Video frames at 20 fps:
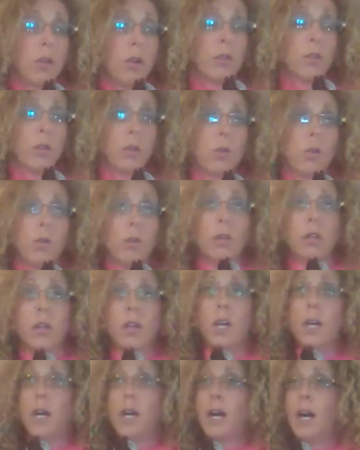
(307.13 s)
along the corridor,
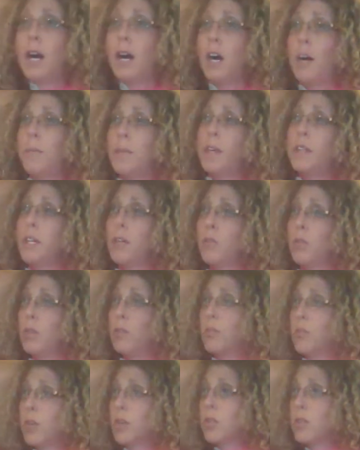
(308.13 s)
and they
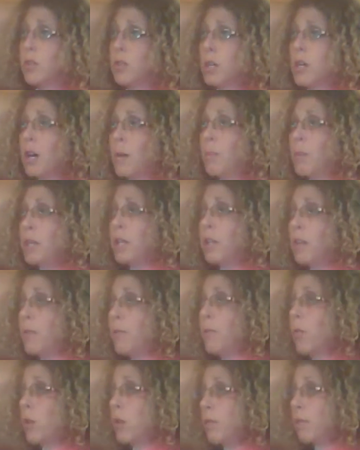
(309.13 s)
restructured the company into
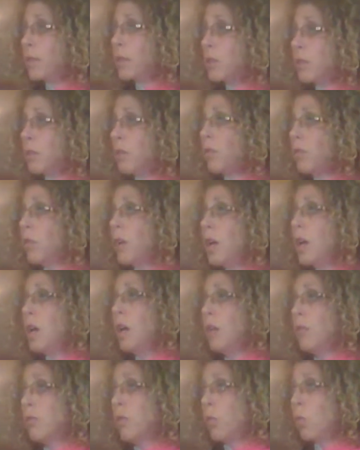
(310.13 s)
4 divisions.
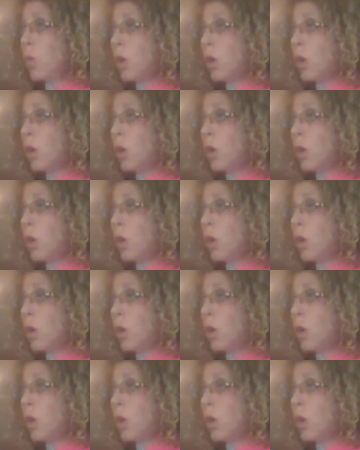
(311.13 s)
So